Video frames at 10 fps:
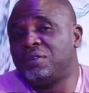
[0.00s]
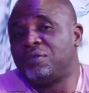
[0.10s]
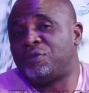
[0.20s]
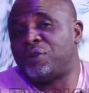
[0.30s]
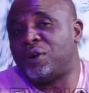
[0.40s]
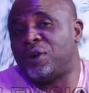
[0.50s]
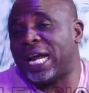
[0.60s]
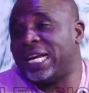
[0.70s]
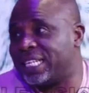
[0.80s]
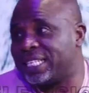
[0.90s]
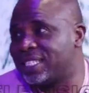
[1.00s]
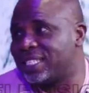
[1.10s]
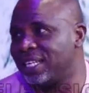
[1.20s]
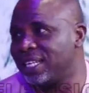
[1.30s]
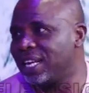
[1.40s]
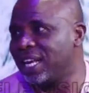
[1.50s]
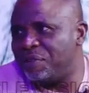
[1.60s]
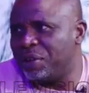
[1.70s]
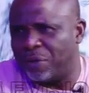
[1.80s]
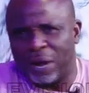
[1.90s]
For Alex,
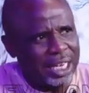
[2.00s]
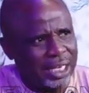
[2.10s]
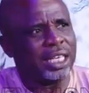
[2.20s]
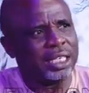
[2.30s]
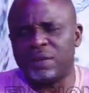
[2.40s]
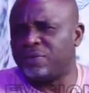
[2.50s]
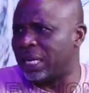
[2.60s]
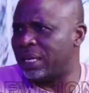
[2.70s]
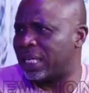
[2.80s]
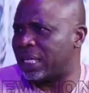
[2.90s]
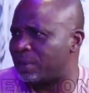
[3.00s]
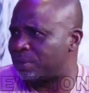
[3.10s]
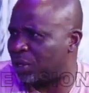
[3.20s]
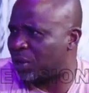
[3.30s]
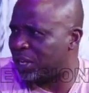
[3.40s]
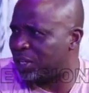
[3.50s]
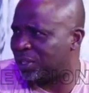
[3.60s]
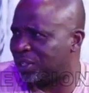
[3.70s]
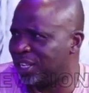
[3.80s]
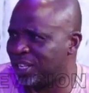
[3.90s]
even if Alex accepts the
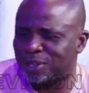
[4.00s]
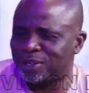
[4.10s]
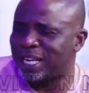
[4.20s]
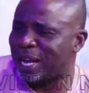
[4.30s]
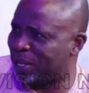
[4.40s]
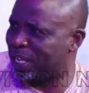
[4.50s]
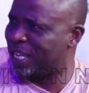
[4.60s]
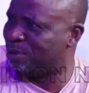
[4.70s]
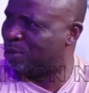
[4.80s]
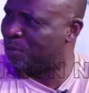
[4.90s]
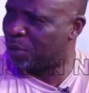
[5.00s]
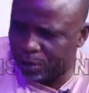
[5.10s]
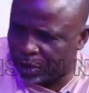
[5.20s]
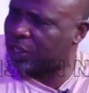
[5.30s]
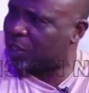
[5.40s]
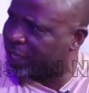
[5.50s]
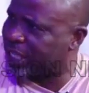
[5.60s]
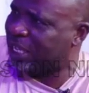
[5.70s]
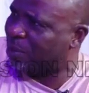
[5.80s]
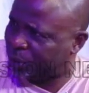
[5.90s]
coalition, it's only helping him to build because he's
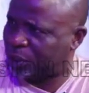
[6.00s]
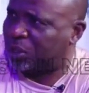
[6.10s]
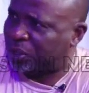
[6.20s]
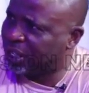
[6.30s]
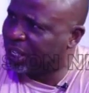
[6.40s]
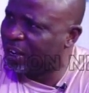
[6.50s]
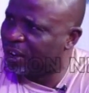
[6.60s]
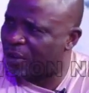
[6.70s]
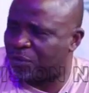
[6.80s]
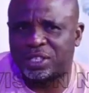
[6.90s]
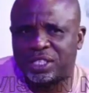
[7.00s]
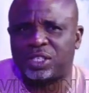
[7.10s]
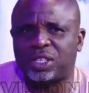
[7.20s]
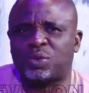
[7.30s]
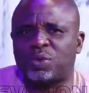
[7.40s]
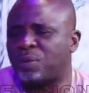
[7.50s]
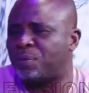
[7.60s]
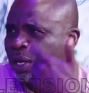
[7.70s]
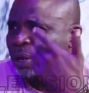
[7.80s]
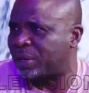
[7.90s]
already in opposition. Of course, he just wants to
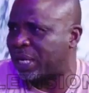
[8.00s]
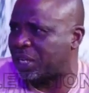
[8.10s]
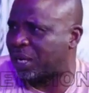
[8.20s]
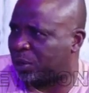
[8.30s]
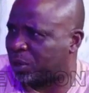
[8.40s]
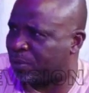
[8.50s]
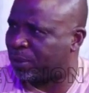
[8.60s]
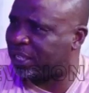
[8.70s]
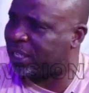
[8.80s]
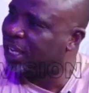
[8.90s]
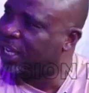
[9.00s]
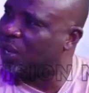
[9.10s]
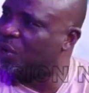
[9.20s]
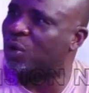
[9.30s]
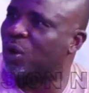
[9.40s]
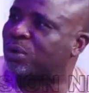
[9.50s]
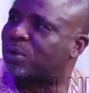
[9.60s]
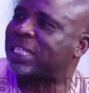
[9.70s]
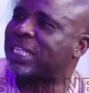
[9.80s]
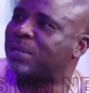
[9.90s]
build a national political party. He will
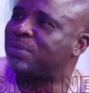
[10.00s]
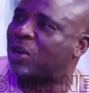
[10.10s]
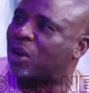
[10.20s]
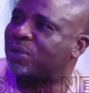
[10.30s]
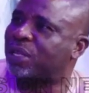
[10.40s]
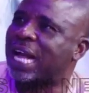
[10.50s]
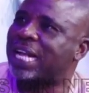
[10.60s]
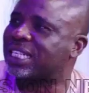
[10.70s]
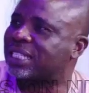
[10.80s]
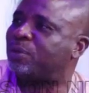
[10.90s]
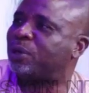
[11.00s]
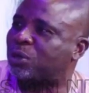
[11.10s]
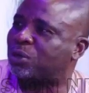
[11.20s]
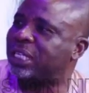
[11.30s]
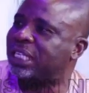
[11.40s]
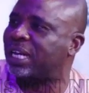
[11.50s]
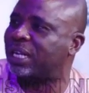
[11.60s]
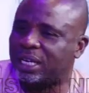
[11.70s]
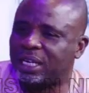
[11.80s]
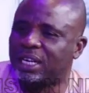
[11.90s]
automatically become the highest political
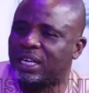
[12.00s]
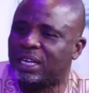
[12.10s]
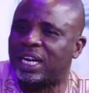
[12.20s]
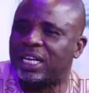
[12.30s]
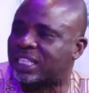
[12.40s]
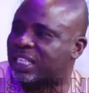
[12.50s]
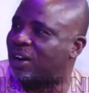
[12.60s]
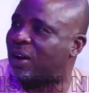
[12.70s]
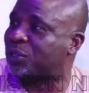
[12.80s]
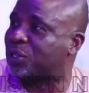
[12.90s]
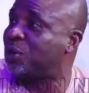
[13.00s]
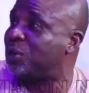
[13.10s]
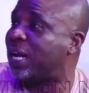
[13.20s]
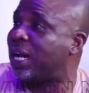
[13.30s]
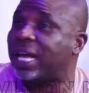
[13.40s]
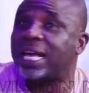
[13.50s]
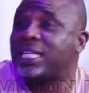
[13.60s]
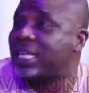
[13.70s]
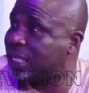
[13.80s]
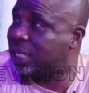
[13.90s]
leader, office holder
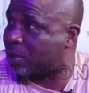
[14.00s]
in the